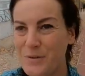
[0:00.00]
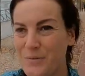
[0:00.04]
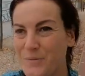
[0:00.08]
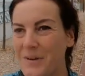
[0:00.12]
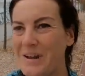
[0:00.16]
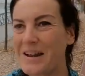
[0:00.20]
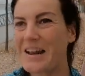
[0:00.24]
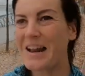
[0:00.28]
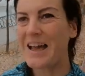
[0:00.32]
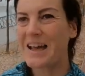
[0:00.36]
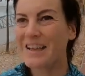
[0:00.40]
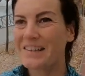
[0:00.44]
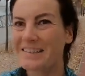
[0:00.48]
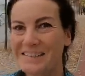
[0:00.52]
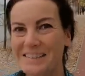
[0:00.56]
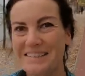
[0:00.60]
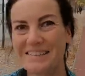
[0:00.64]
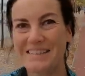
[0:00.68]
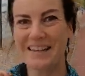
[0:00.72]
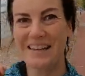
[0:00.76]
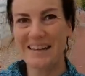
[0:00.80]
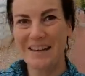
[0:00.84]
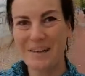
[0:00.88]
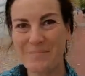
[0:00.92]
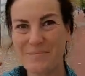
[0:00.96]
My
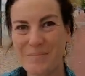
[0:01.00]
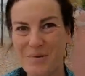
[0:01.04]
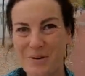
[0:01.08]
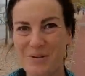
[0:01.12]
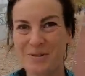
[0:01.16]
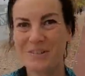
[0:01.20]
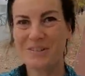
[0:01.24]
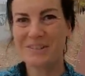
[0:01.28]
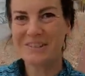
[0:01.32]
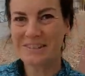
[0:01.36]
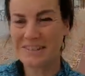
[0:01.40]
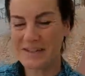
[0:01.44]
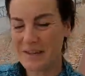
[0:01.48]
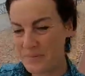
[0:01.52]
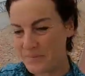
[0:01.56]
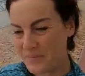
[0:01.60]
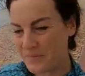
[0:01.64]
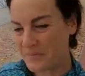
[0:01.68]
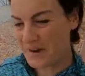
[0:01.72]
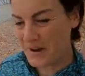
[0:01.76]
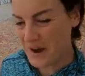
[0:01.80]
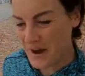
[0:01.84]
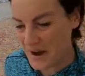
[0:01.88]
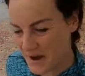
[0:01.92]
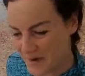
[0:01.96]
last bonus tip,
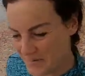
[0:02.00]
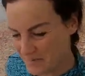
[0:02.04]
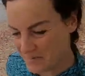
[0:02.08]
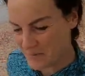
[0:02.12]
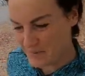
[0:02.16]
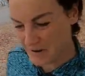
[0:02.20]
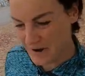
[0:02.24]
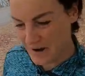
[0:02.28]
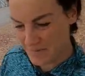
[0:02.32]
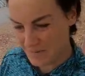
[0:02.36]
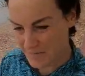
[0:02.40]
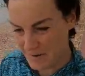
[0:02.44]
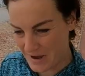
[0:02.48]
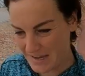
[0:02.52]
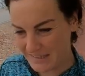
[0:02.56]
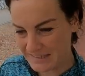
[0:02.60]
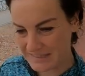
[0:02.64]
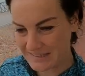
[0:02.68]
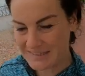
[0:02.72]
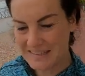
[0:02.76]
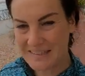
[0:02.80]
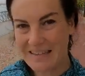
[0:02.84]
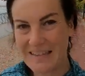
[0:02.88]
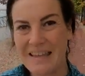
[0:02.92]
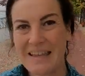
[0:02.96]
we are in
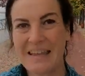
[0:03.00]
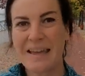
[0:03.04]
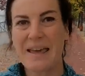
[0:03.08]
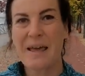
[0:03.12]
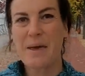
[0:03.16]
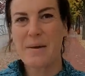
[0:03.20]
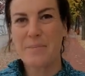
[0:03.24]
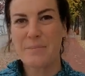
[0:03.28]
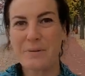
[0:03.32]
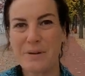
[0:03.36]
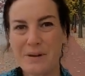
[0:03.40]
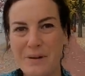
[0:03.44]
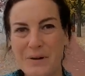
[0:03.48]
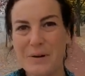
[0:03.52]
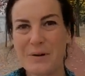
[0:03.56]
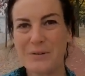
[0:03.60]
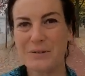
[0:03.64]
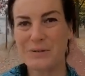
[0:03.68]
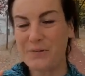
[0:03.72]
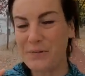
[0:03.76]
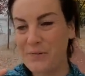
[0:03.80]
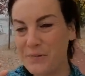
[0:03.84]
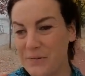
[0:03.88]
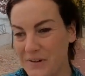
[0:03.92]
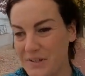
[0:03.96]
Budapest,
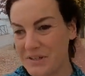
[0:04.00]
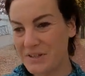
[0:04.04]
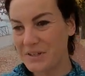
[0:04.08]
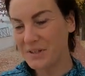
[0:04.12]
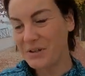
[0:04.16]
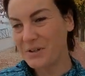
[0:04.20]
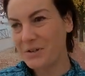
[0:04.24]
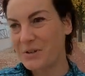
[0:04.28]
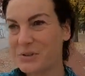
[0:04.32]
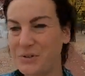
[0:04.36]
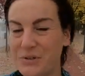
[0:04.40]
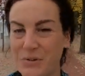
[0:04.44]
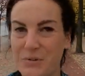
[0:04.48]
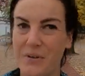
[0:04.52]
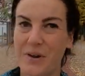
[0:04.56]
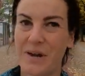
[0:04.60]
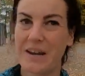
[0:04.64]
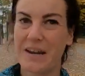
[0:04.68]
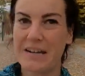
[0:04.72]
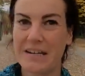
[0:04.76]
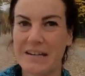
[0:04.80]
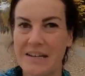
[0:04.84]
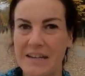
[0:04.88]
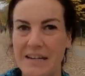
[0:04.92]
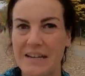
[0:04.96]
because physical
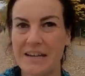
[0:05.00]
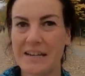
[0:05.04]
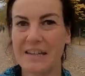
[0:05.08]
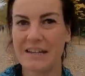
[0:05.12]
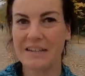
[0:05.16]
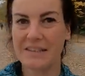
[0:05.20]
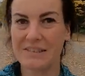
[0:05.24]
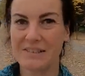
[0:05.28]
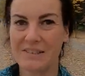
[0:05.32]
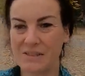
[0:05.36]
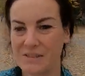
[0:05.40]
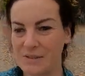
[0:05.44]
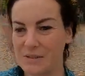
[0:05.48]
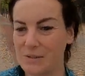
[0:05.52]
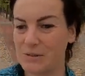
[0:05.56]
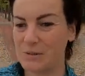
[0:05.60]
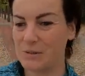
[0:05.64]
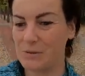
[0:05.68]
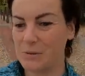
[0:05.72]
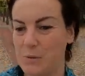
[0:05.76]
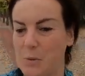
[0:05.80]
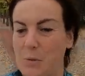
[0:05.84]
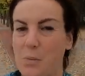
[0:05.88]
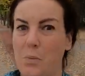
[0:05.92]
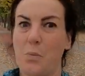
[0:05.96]
training is
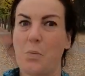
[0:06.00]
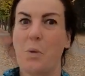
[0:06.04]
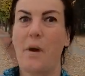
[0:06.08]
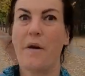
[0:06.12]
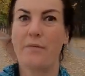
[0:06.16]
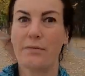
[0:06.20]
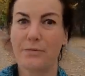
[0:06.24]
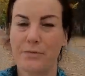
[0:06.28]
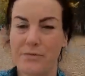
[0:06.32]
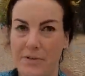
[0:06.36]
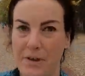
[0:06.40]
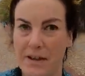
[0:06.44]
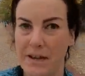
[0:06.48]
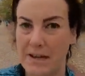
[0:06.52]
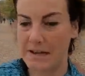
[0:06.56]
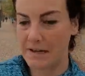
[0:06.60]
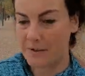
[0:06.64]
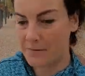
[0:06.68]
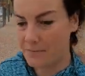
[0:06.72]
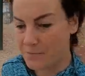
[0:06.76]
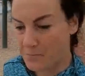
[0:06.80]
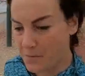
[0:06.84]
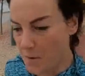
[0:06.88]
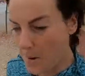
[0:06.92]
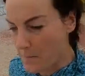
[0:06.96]
just one thing,
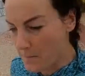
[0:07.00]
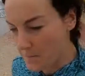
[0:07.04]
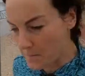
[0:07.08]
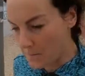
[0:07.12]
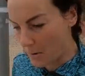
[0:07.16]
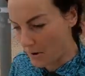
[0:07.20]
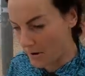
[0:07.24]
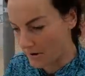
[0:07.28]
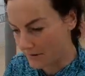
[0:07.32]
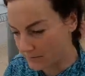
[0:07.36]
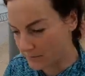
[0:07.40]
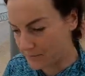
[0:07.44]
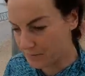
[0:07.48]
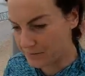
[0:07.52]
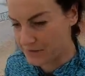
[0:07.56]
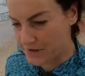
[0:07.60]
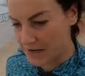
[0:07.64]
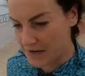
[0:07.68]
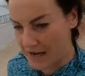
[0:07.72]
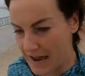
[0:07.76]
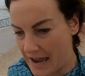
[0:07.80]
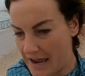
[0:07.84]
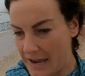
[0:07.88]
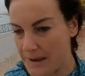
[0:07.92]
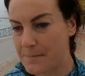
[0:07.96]
one part of
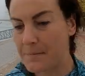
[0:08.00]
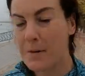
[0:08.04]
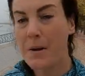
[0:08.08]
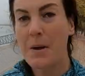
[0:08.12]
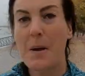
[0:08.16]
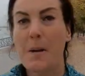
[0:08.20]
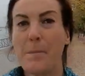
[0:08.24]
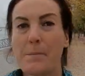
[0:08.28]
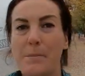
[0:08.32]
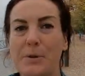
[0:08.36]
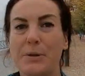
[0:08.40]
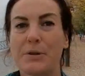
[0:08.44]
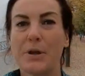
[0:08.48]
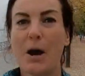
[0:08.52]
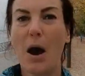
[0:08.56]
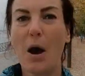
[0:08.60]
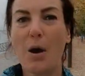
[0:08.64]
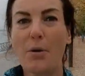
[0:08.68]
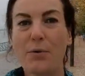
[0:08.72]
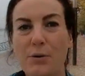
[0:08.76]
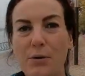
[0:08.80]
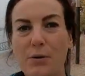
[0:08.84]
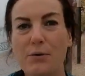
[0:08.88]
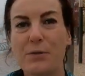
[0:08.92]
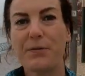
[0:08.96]
the game, but
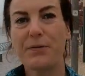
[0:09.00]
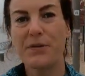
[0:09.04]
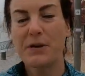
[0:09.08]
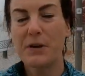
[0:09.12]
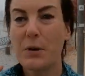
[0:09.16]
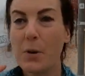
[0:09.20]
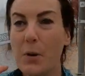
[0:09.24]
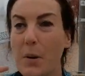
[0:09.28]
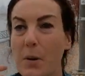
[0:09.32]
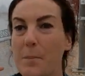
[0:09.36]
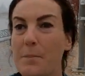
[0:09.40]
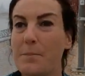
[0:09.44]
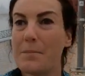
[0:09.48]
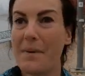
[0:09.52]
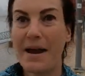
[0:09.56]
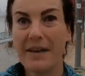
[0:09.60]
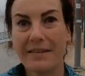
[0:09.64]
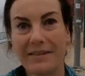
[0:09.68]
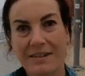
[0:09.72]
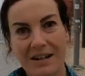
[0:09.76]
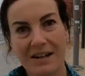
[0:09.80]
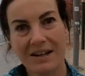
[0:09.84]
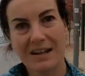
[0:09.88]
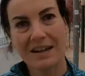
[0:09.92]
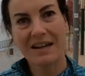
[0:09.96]
how you feel
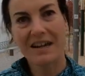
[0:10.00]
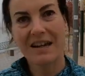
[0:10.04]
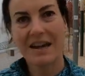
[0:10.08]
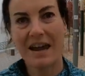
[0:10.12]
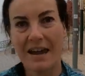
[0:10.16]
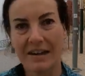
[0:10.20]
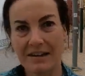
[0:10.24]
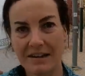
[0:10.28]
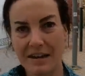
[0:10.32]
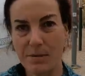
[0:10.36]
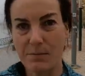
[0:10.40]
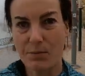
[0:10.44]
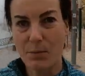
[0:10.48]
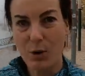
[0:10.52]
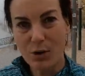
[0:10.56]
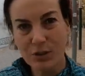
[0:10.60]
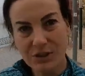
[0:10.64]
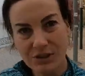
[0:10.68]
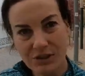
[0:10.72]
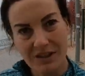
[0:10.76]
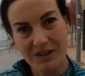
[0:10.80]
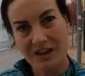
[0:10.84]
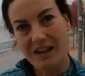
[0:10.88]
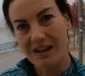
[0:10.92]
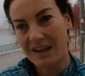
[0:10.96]
mentally and
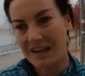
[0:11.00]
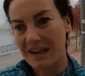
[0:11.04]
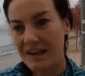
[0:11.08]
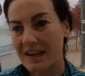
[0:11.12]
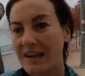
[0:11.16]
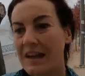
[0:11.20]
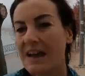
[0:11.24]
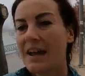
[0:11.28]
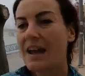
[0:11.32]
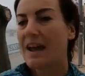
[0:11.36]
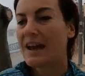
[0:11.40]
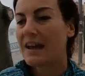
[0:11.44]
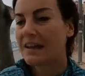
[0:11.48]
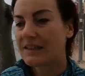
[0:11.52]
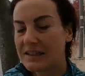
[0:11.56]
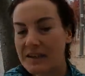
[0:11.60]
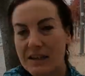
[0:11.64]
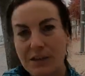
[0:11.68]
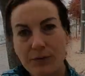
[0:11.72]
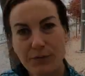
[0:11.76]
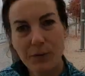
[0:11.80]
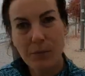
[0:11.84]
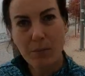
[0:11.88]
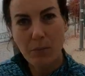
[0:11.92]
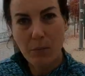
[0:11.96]
emotionally is
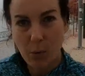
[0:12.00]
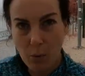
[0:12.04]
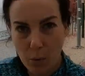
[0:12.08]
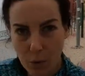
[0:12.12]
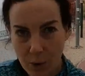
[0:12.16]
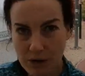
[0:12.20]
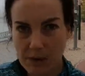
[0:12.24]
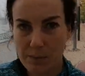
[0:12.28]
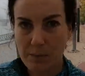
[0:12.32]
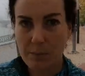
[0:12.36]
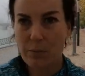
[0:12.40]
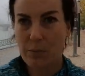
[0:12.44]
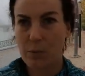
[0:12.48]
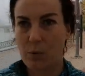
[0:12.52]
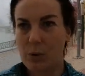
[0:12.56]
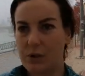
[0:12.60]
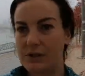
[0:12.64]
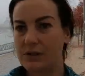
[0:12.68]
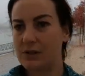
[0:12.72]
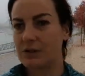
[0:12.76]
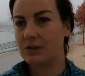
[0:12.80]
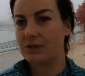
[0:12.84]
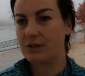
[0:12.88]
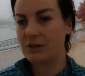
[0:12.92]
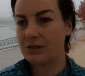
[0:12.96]
even more
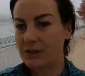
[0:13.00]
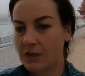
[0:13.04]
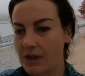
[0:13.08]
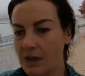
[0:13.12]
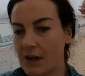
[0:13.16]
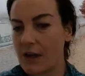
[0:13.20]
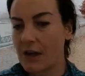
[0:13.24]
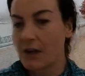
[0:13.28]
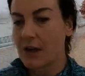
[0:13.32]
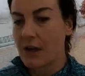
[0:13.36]
important.